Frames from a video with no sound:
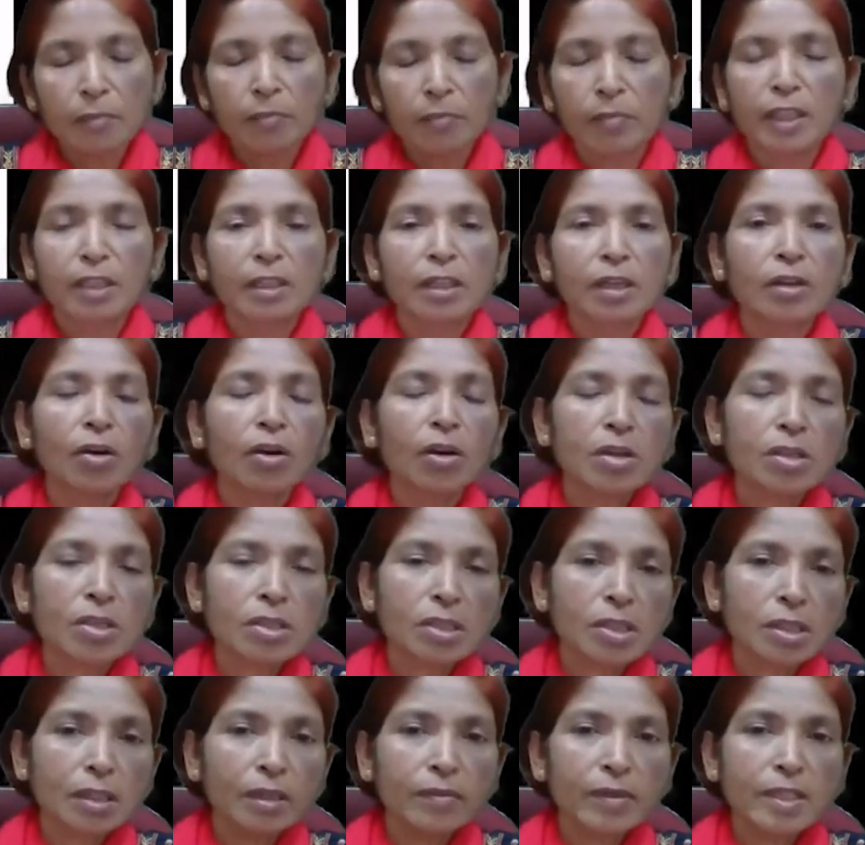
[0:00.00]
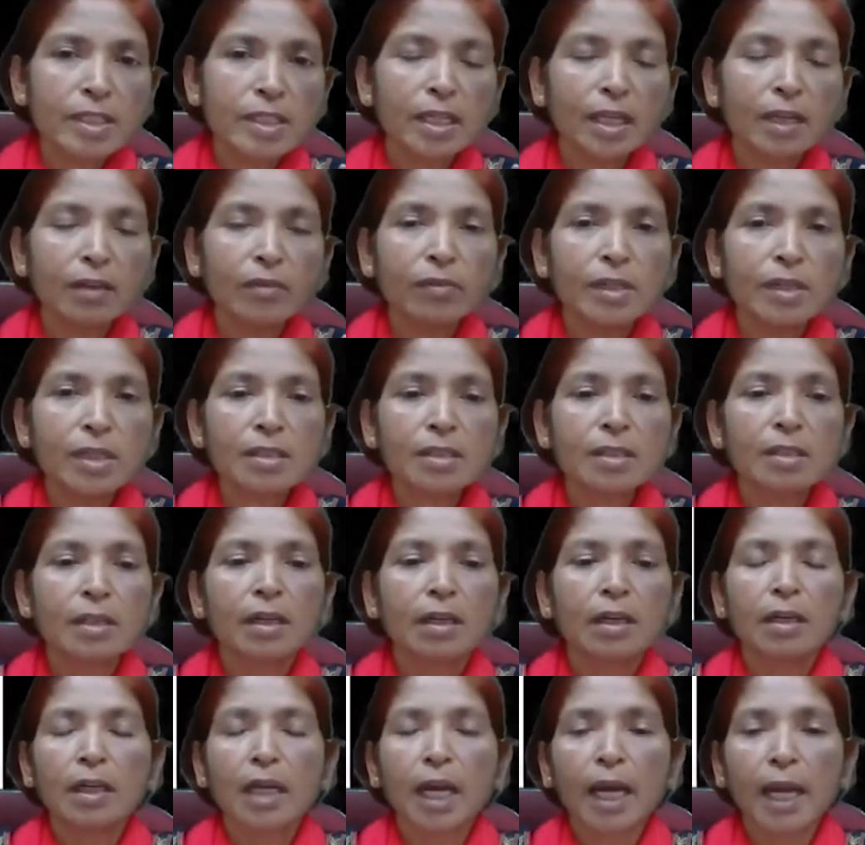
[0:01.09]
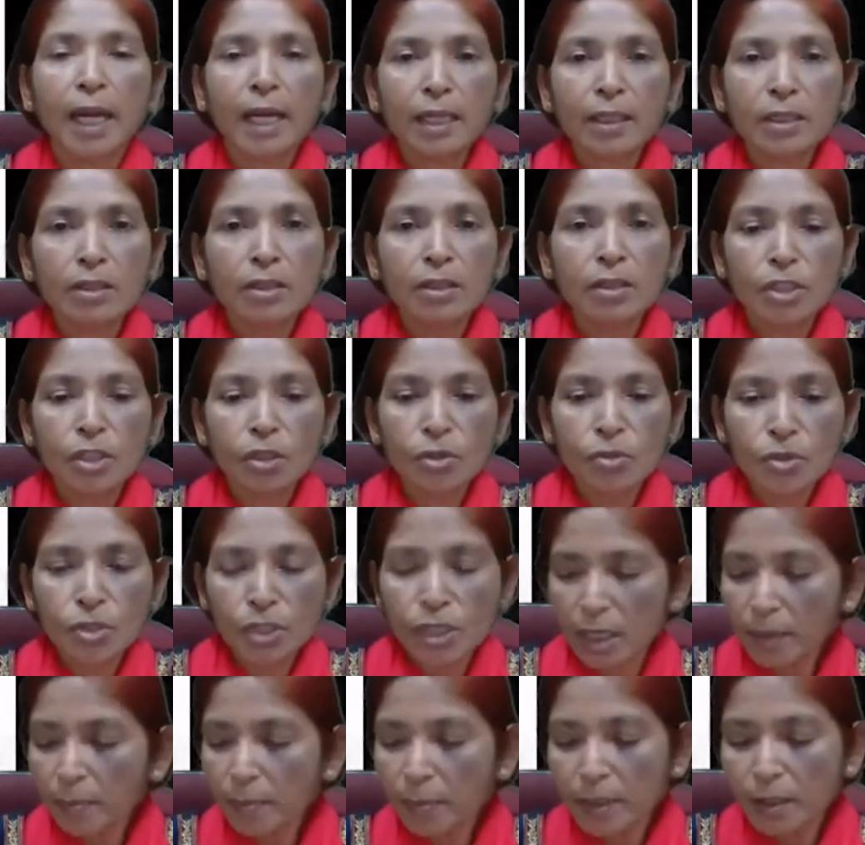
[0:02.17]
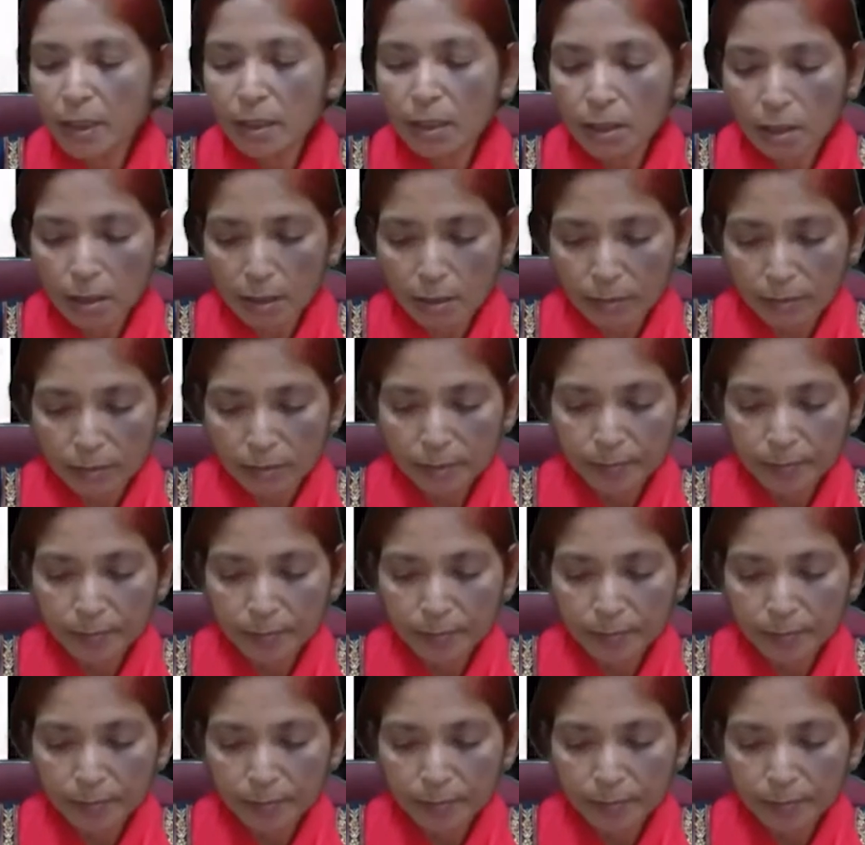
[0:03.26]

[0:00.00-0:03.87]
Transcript: but the cost curve is always direct U-shaped curve.